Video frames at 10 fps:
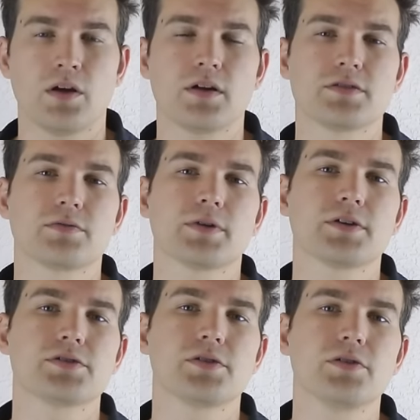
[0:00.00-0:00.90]
Alright, so we're
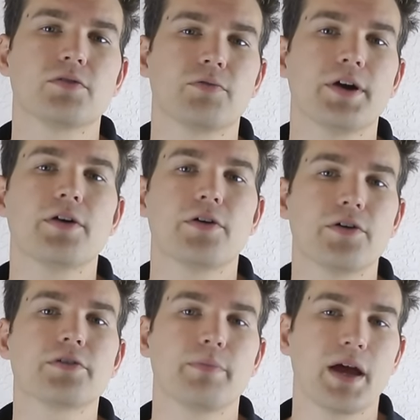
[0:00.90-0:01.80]
going to show you the rare
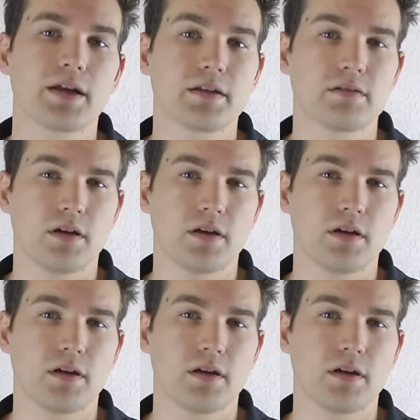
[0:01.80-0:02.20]
earth magnet